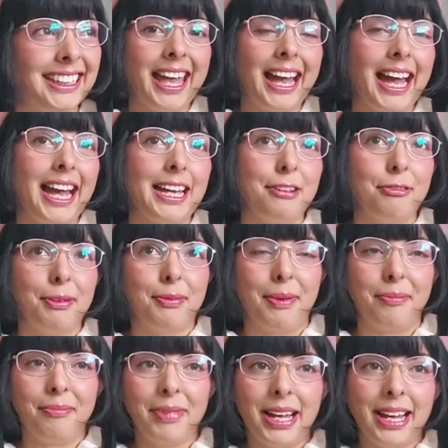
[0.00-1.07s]
I
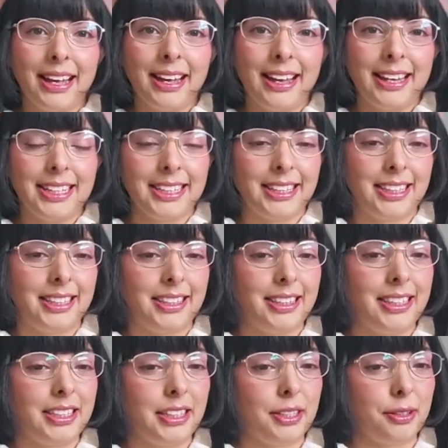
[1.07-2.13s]
remember I did
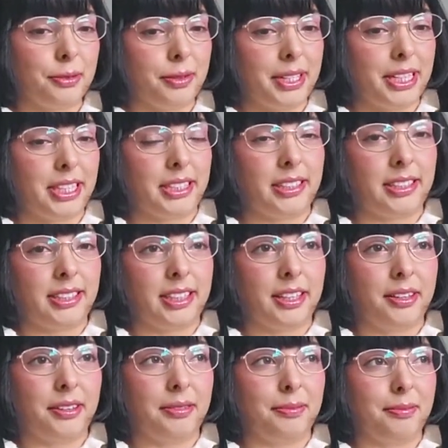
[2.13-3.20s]
this quiz
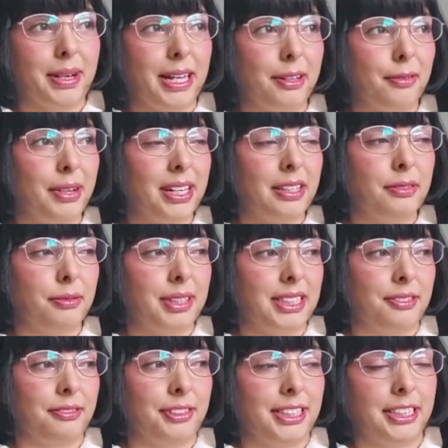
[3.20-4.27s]
back when it was
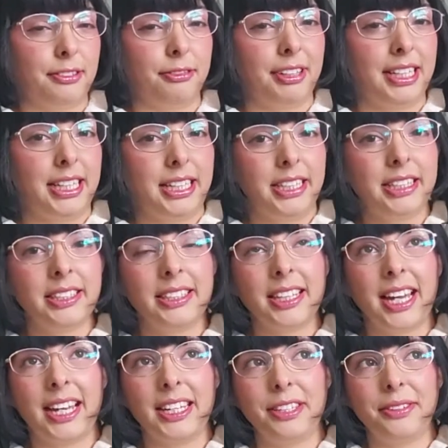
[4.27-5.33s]
first released.
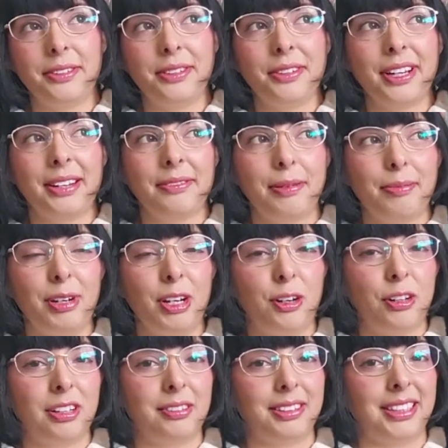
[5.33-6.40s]
I used to have a
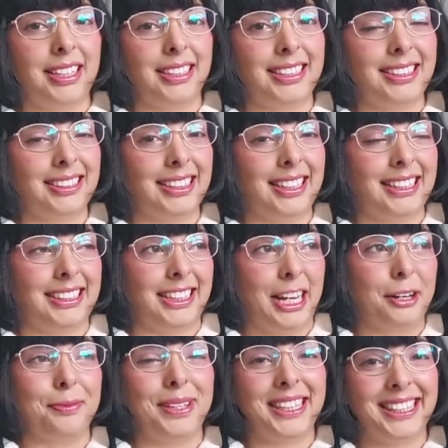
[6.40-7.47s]
blog that it has
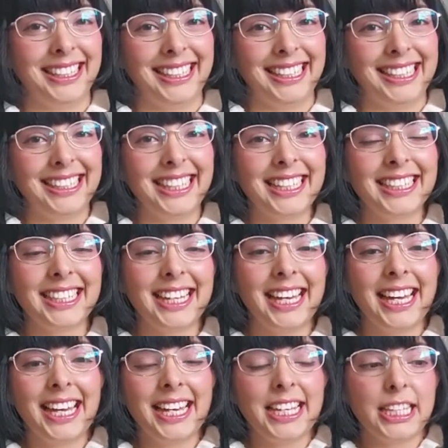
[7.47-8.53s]
now been deleted,
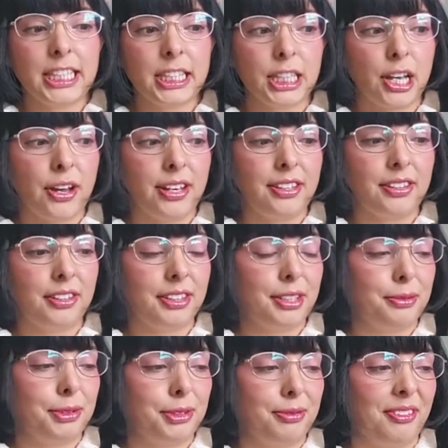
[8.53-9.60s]
so I thought it
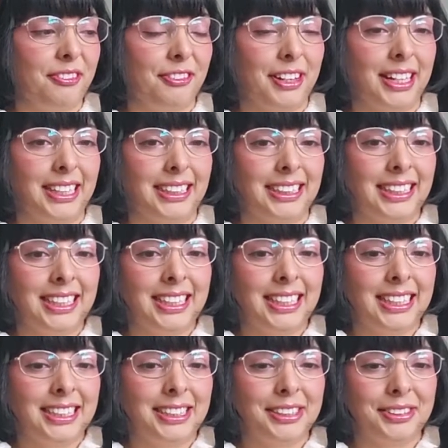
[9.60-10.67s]
would be fun
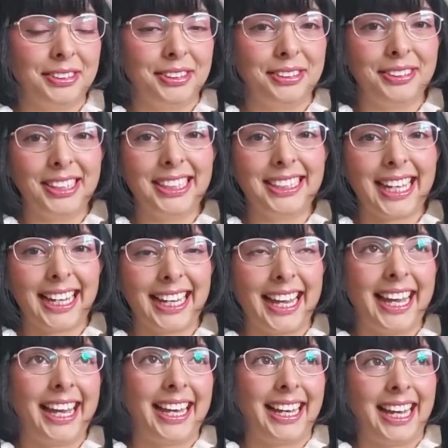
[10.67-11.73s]
to do this
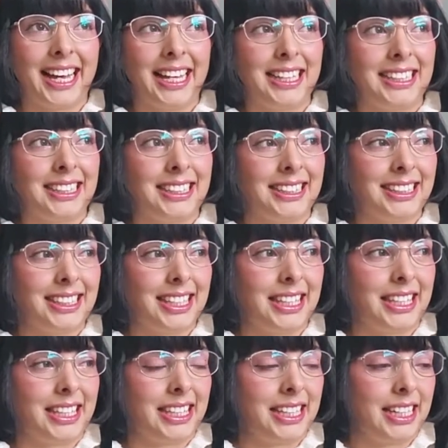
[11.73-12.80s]
again and
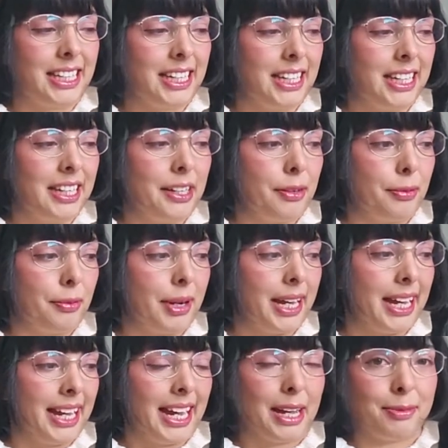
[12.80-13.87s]
see
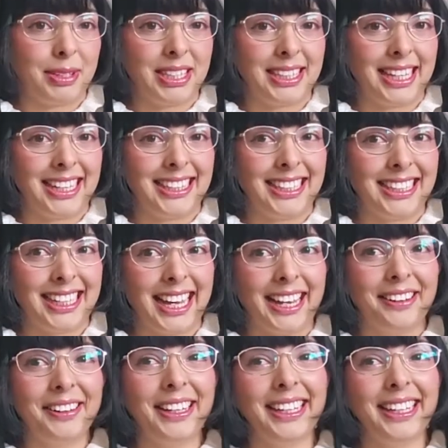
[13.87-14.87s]
where I'm standing now.